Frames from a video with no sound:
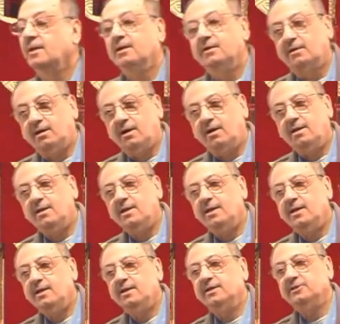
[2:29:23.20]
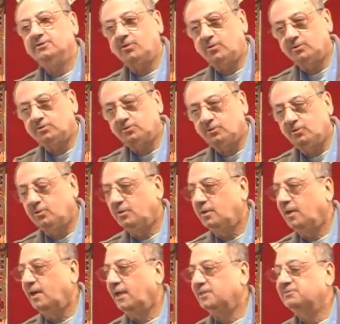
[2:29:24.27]
Qāla is also
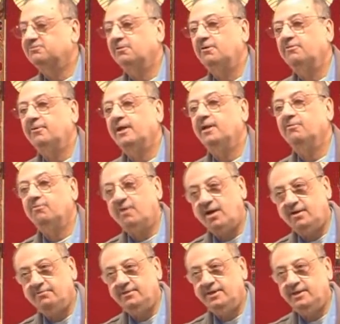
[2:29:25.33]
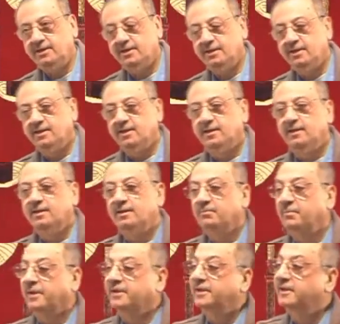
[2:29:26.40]
Ajwaf al-Wawi,
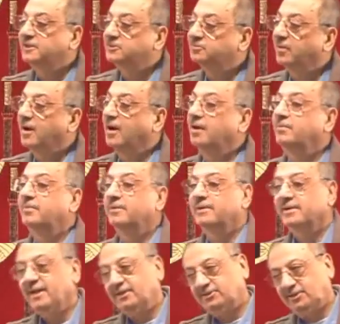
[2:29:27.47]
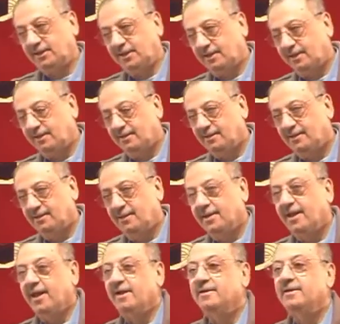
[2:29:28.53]
but it is Bab Nasara.
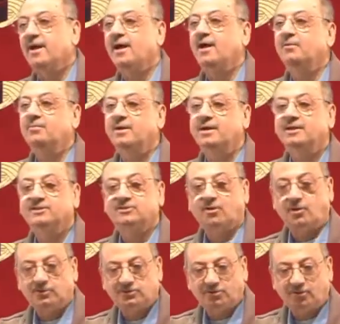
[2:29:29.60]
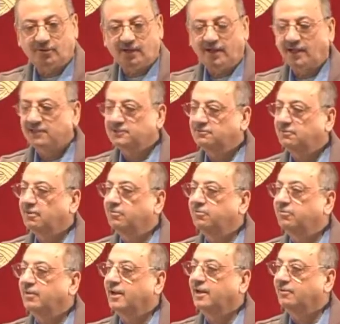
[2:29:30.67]
And nāma is also
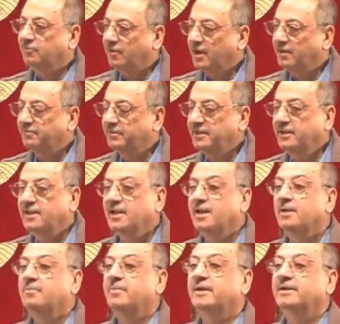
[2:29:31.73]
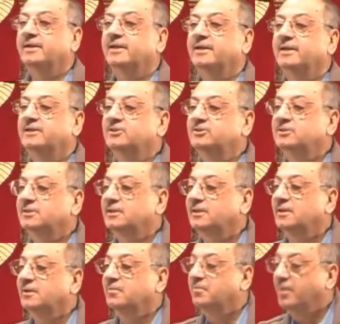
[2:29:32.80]
Ajwaf al-Wawi, but it is
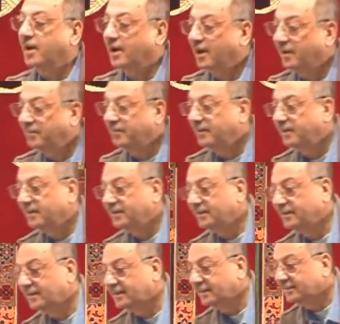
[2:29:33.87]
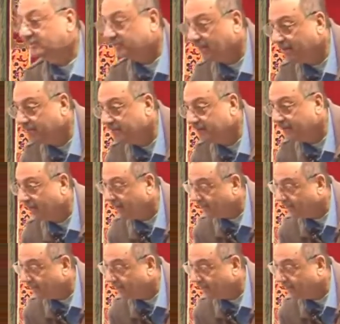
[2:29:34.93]
Bab Samia.